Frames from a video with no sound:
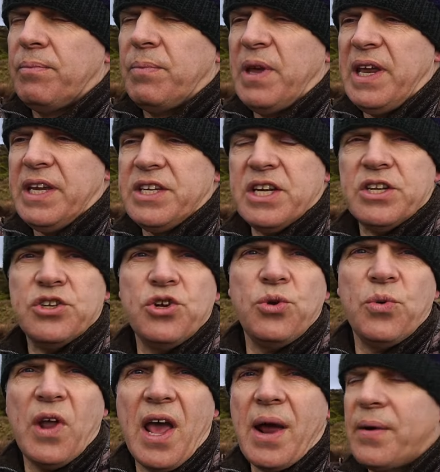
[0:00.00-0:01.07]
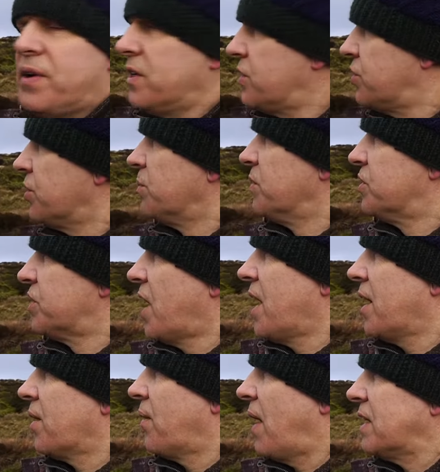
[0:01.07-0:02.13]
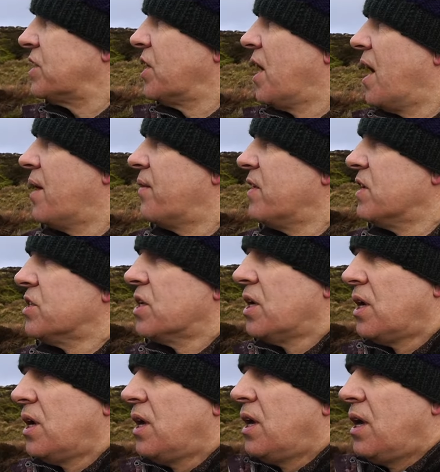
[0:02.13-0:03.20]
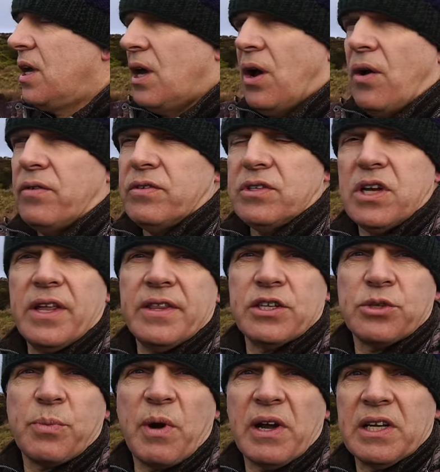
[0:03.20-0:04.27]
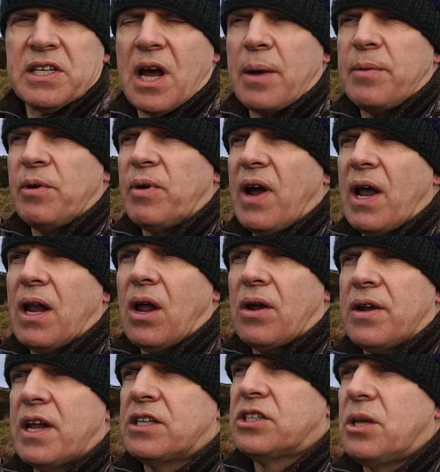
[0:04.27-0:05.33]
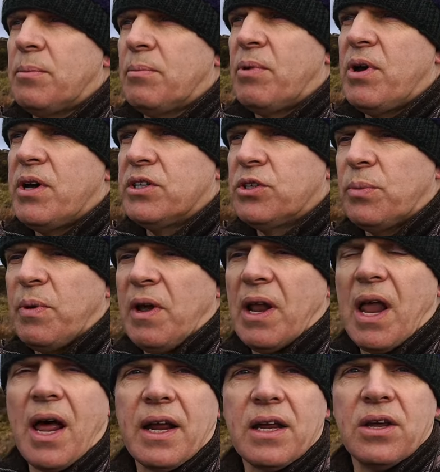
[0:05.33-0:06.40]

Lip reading: peaty dune areas, should we say, and grassy areas. Obviously in the springtime you'll get a lot of nesting birds up here like